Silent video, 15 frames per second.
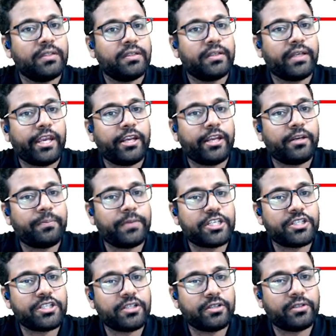and
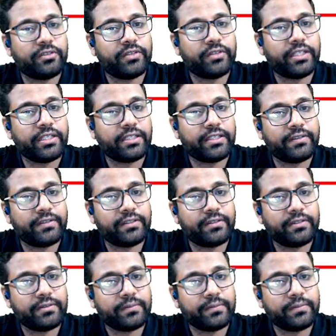pressure also increases.